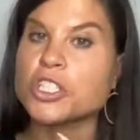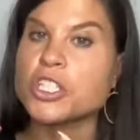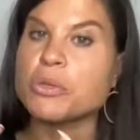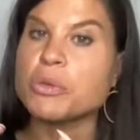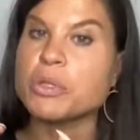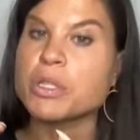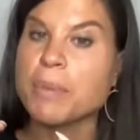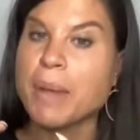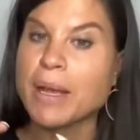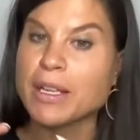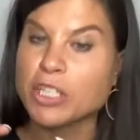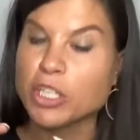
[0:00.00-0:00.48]
she
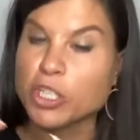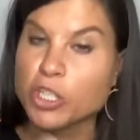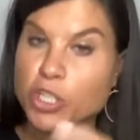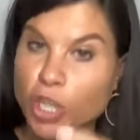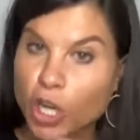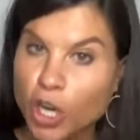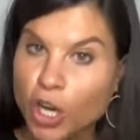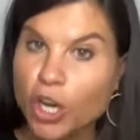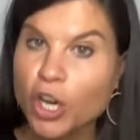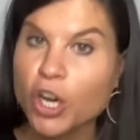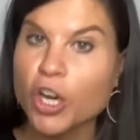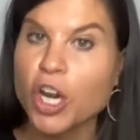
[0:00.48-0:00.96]
was about to
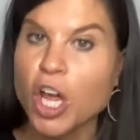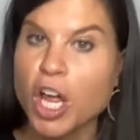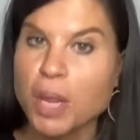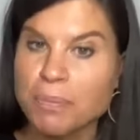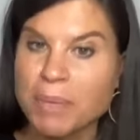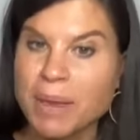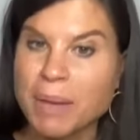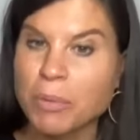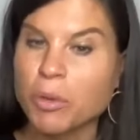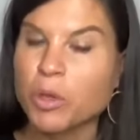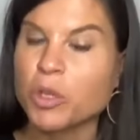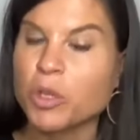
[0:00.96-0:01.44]
turn
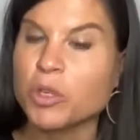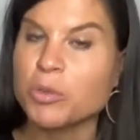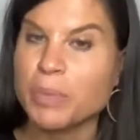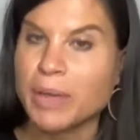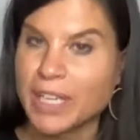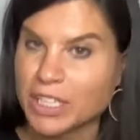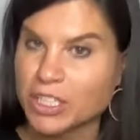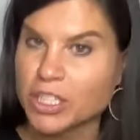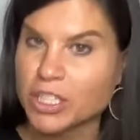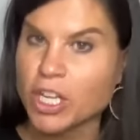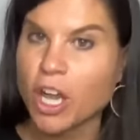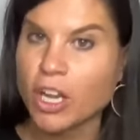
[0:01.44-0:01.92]
on people who'd
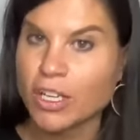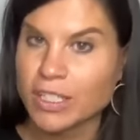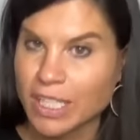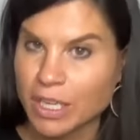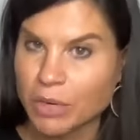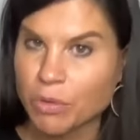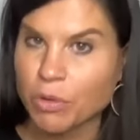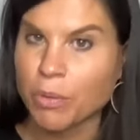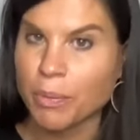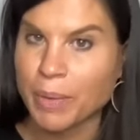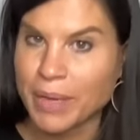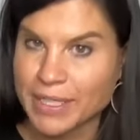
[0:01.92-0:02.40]
been in
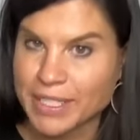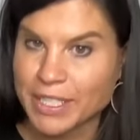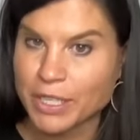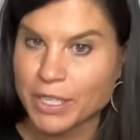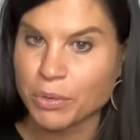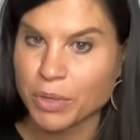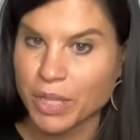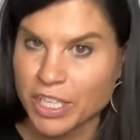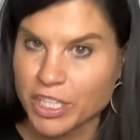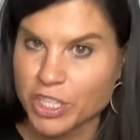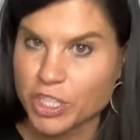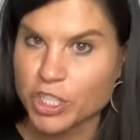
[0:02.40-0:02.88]
toxic romantic
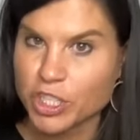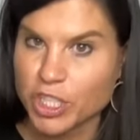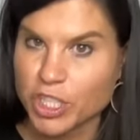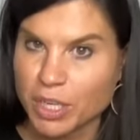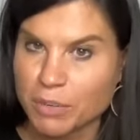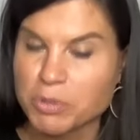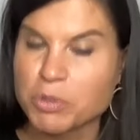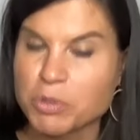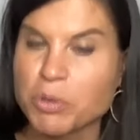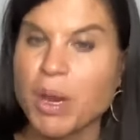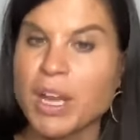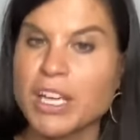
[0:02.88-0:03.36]

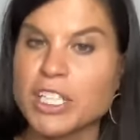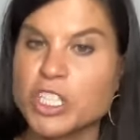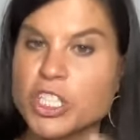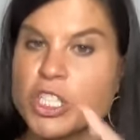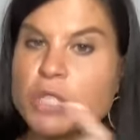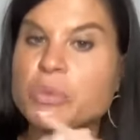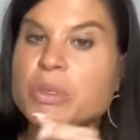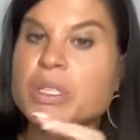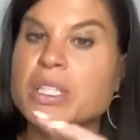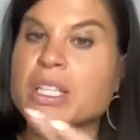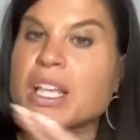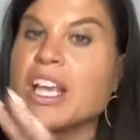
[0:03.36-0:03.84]
relationships, right?
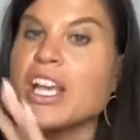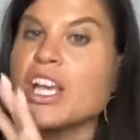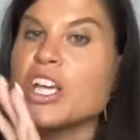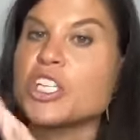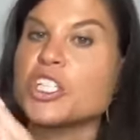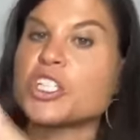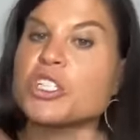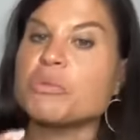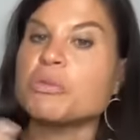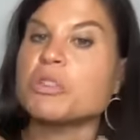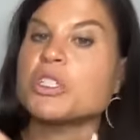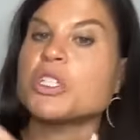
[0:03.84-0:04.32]
She
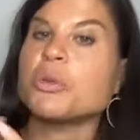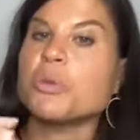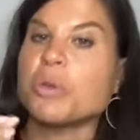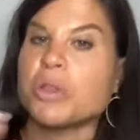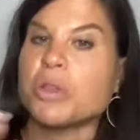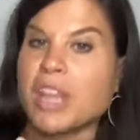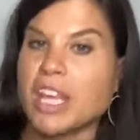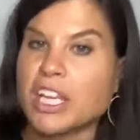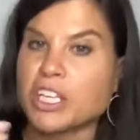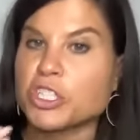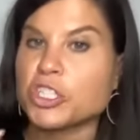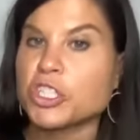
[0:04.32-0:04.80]
was
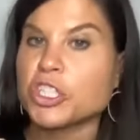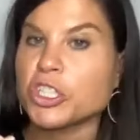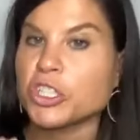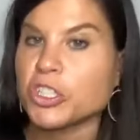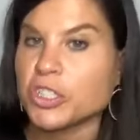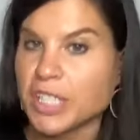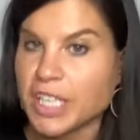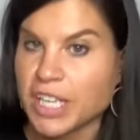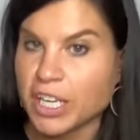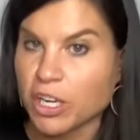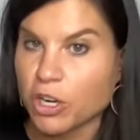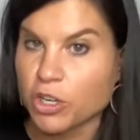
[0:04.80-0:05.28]
doing that
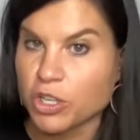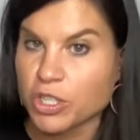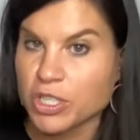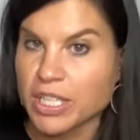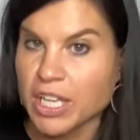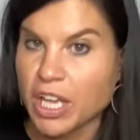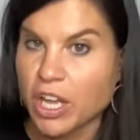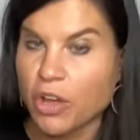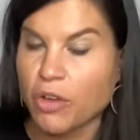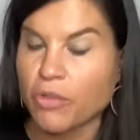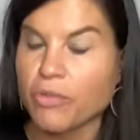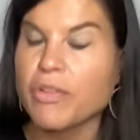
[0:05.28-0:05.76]
shielding
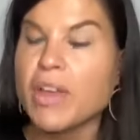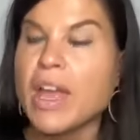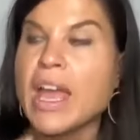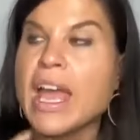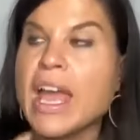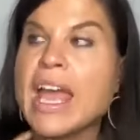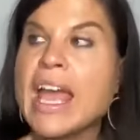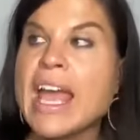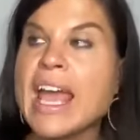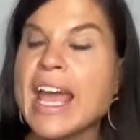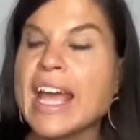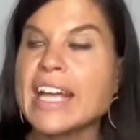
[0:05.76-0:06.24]
herself.
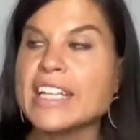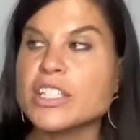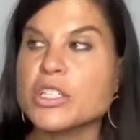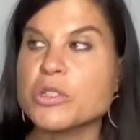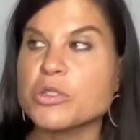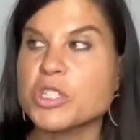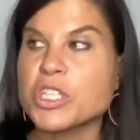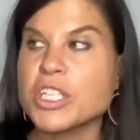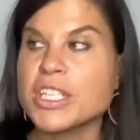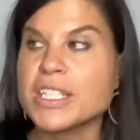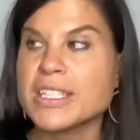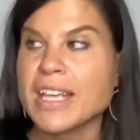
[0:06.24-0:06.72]
And so
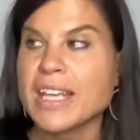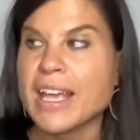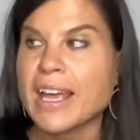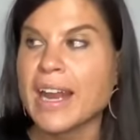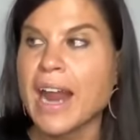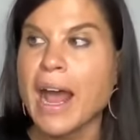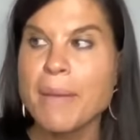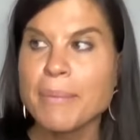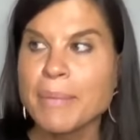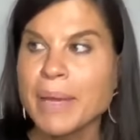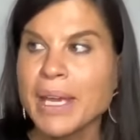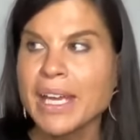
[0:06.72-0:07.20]
she said,
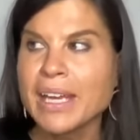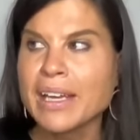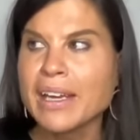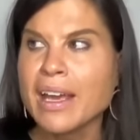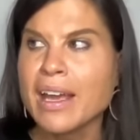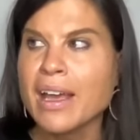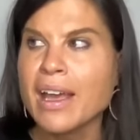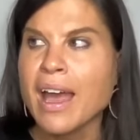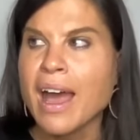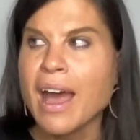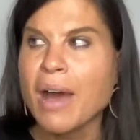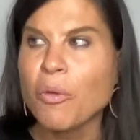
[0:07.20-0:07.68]
I mean,
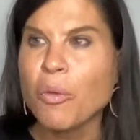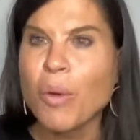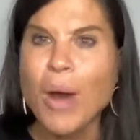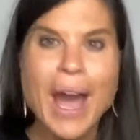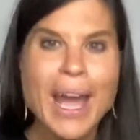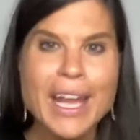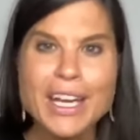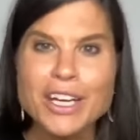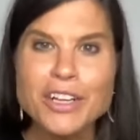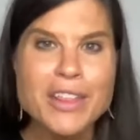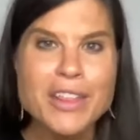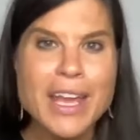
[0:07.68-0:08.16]

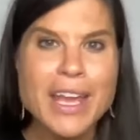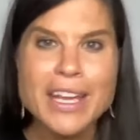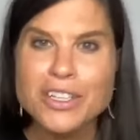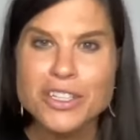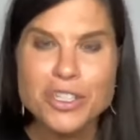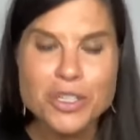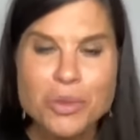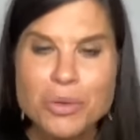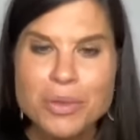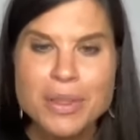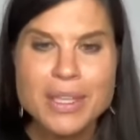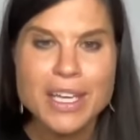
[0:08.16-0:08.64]
why do they
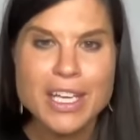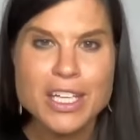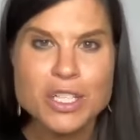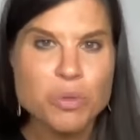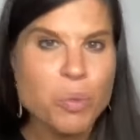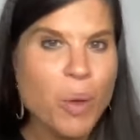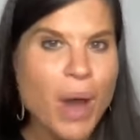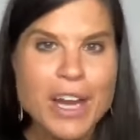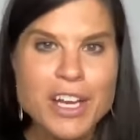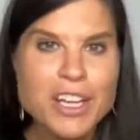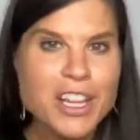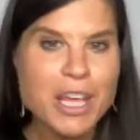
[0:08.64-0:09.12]
do this?
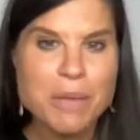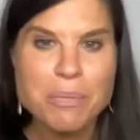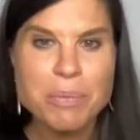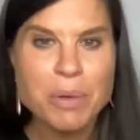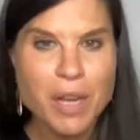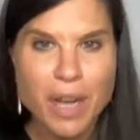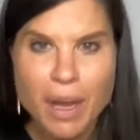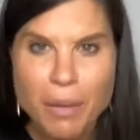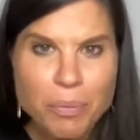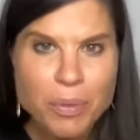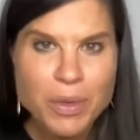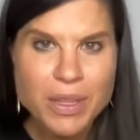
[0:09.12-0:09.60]
Why do
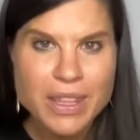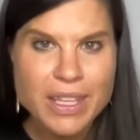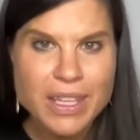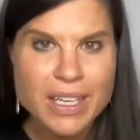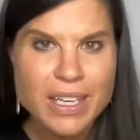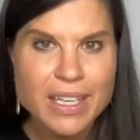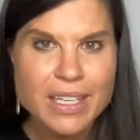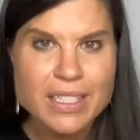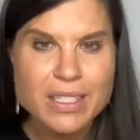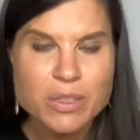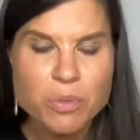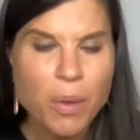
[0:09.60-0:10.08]
they put up with
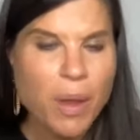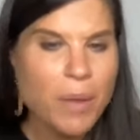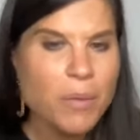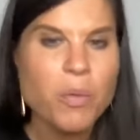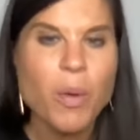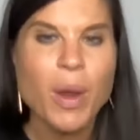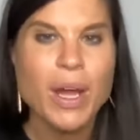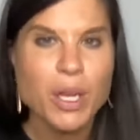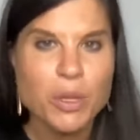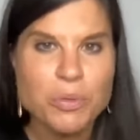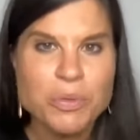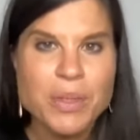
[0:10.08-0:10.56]
this? Why
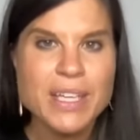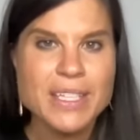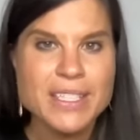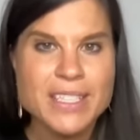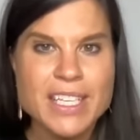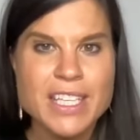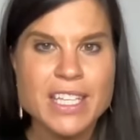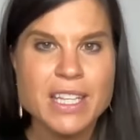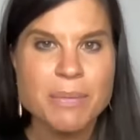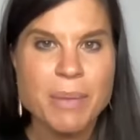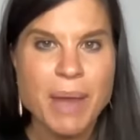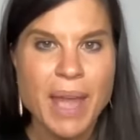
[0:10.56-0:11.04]
don't they
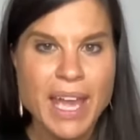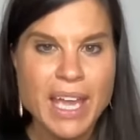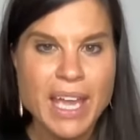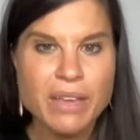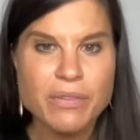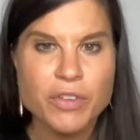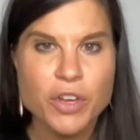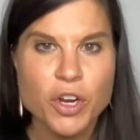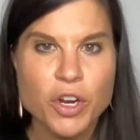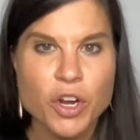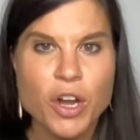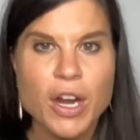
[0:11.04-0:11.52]
see the
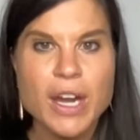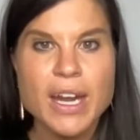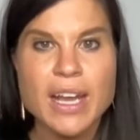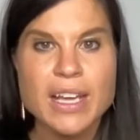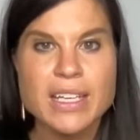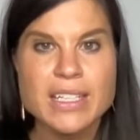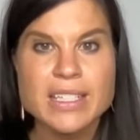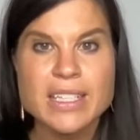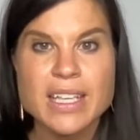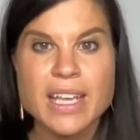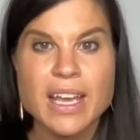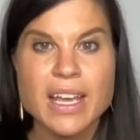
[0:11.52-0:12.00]
behavior? And
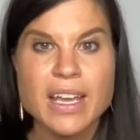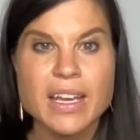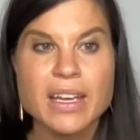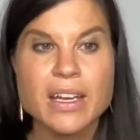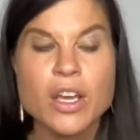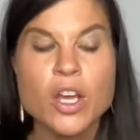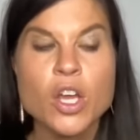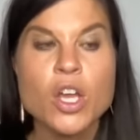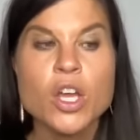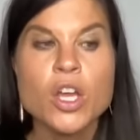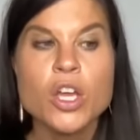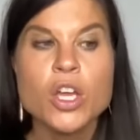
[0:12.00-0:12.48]
I said,
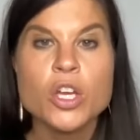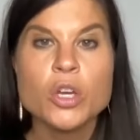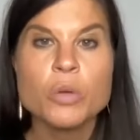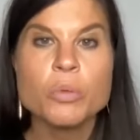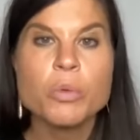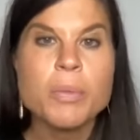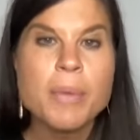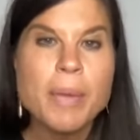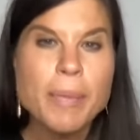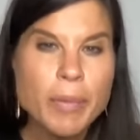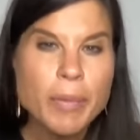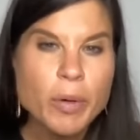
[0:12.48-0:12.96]

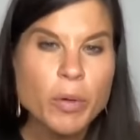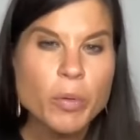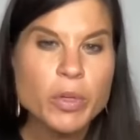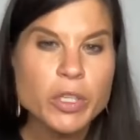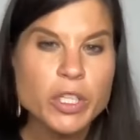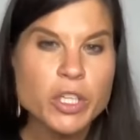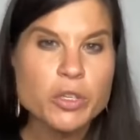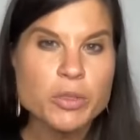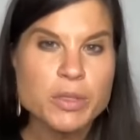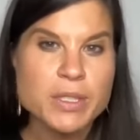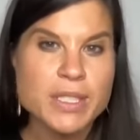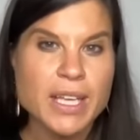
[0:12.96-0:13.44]
remember
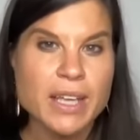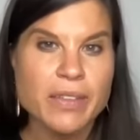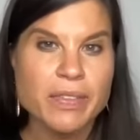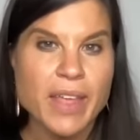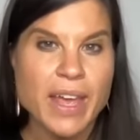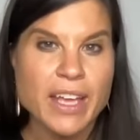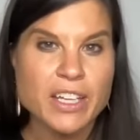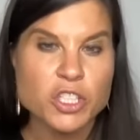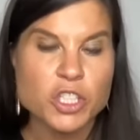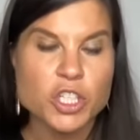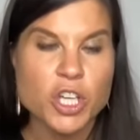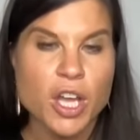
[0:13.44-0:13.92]
when you said
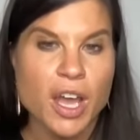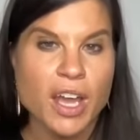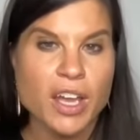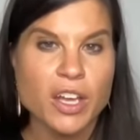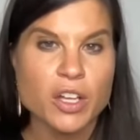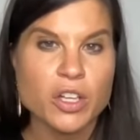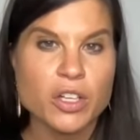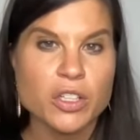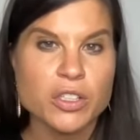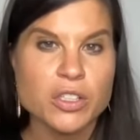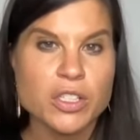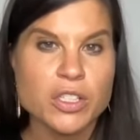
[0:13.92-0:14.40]
that
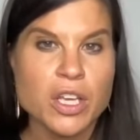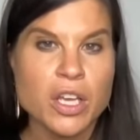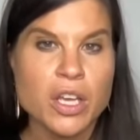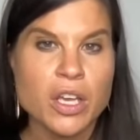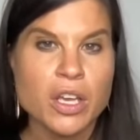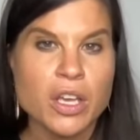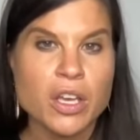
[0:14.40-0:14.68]
child